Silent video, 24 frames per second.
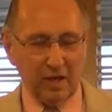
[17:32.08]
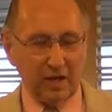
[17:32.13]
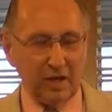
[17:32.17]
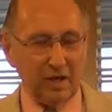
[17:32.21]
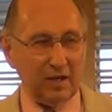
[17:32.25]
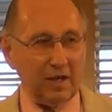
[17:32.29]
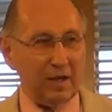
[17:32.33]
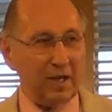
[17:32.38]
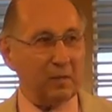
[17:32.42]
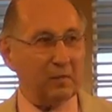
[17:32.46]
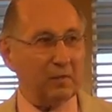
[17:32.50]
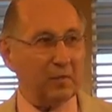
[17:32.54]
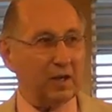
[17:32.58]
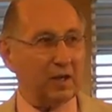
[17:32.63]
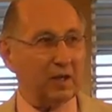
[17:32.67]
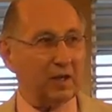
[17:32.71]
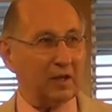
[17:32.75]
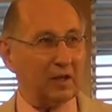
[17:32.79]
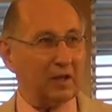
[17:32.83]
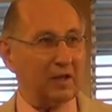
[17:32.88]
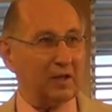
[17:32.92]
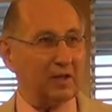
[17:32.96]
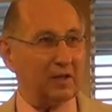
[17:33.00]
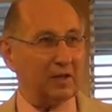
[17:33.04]
a Emin
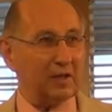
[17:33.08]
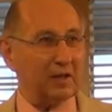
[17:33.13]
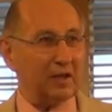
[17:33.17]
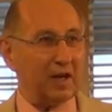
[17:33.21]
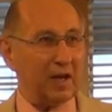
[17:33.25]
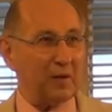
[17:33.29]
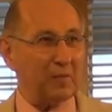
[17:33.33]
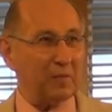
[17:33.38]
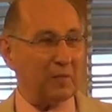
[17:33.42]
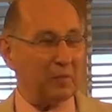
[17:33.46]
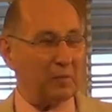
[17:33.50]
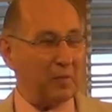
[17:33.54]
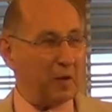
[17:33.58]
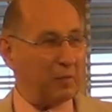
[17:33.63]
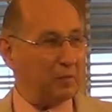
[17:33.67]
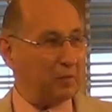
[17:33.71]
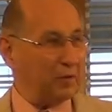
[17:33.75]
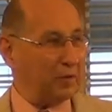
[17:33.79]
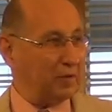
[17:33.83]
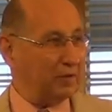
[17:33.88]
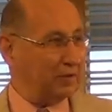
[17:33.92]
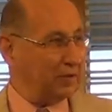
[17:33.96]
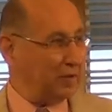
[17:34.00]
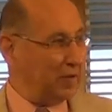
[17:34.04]
and Gleaner camp.
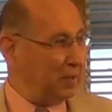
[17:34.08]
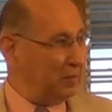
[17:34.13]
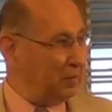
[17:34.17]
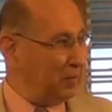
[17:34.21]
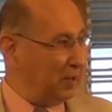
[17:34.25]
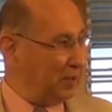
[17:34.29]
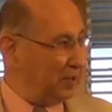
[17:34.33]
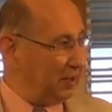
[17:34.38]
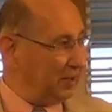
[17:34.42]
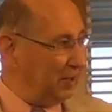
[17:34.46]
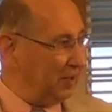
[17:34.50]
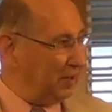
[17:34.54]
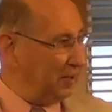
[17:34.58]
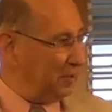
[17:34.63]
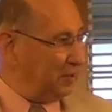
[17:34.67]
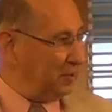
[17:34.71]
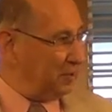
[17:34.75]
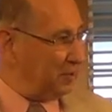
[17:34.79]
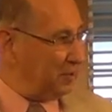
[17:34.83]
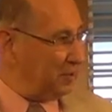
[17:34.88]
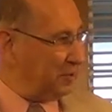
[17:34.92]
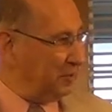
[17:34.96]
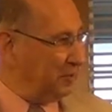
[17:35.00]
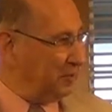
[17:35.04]
Remember Emin and
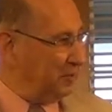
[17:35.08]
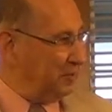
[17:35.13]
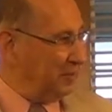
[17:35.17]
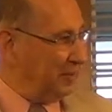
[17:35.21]
Gleaners?